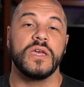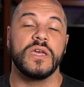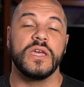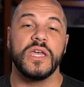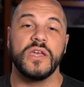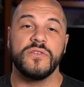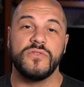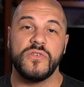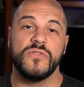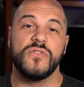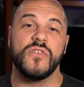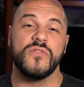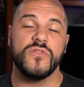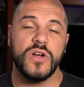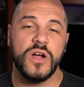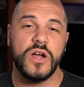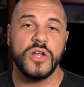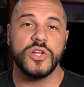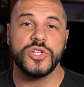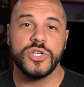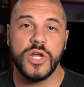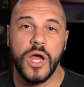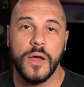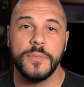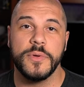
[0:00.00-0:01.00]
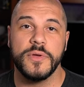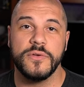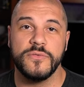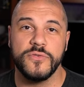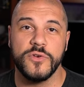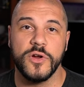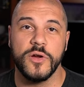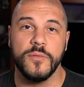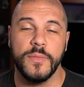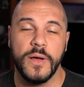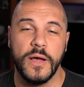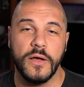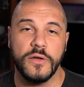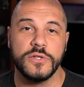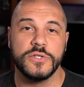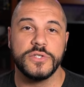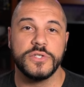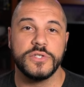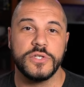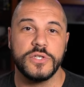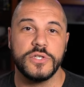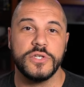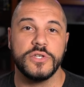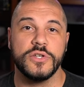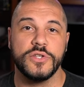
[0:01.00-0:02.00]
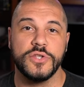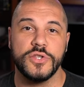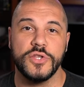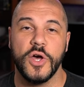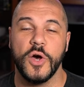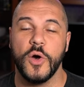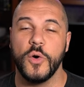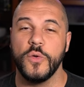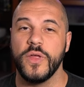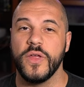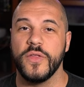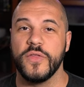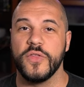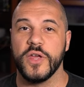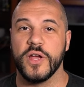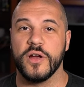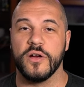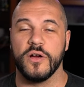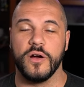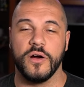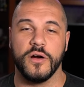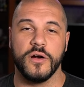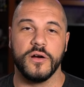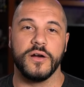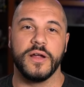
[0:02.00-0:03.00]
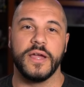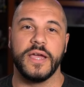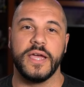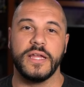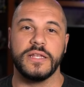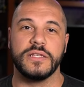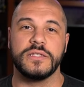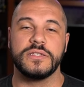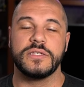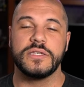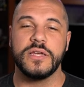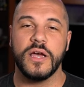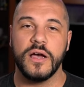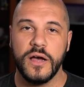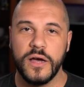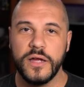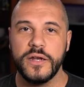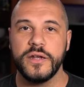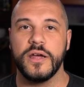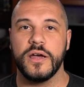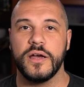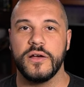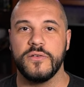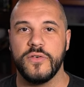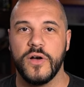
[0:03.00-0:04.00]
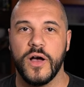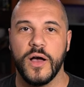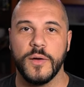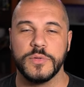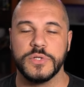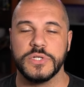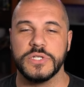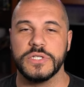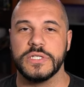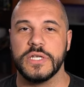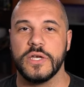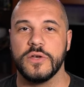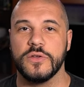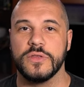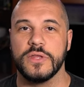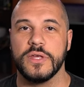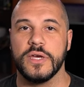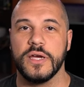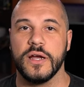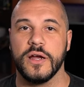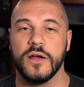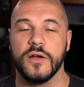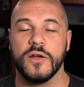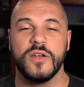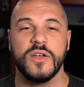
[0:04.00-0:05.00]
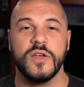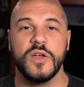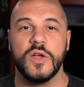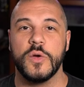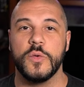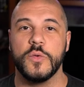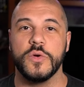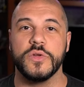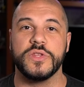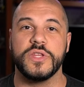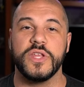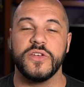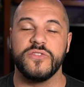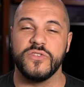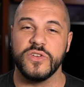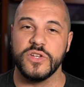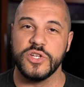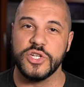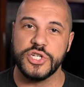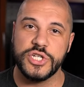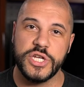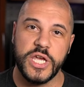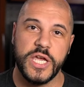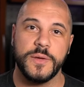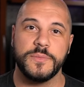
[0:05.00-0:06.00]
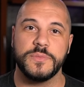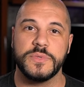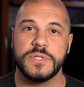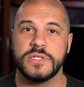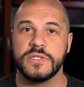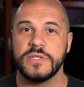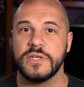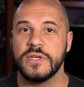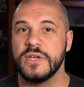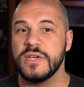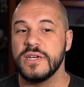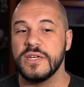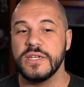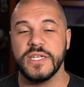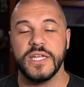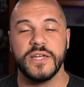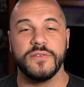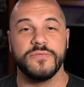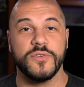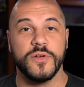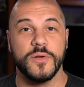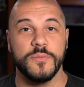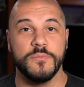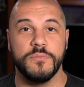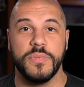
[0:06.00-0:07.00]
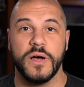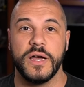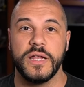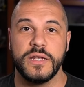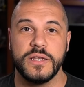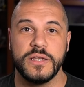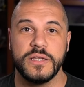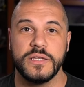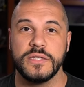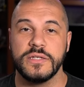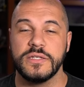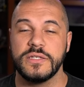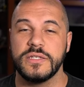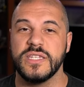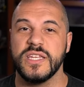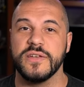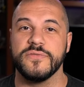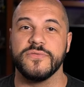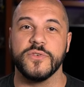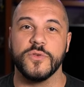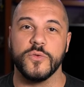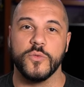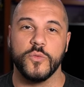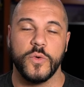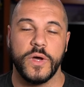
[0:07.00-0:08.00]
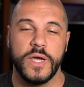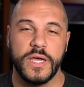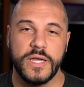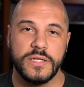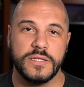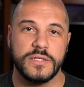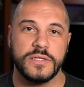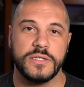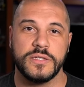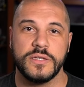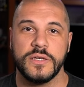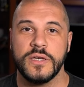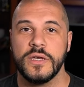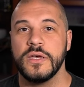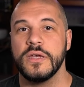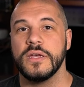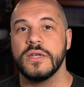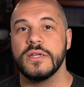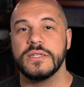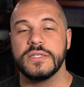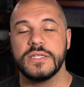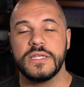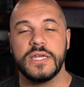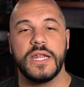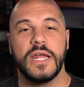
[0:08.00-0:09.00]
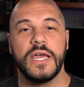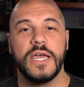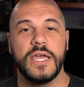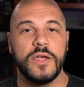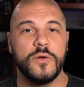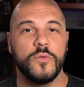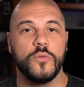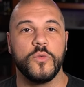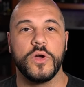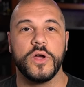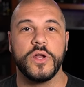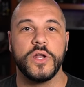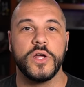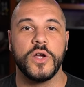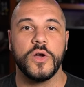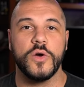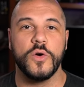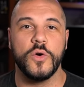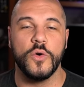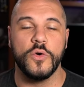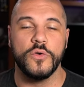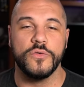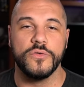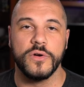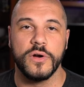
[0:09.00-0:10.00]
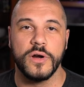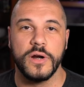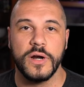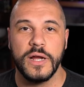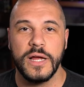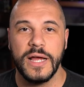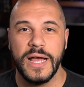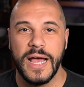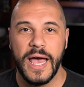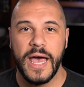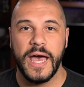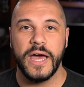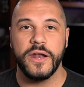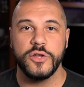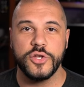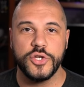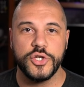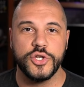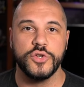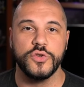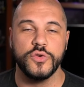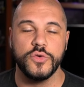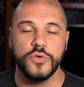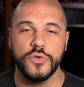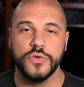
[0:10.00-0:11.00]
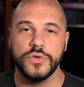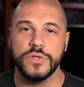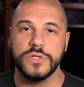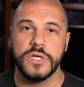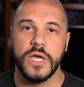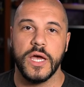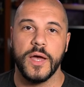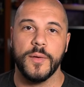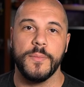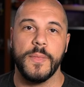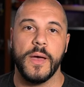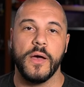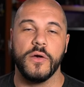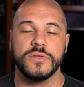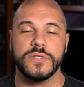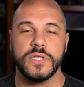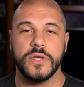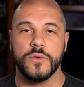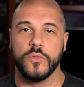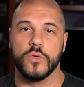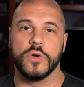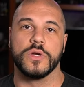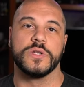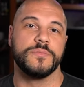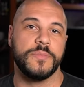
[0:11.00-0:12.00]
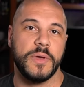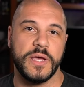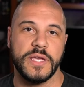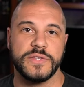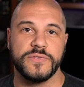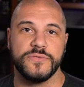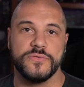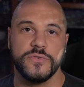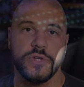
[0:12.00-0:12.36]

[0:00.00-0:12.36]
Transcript: If you've ever gone shopping for a mouse, you'll know that there are a ton of options out there with different shapes, different buttons, different weights. Today, we're gonna go over how to choose a mouse that works best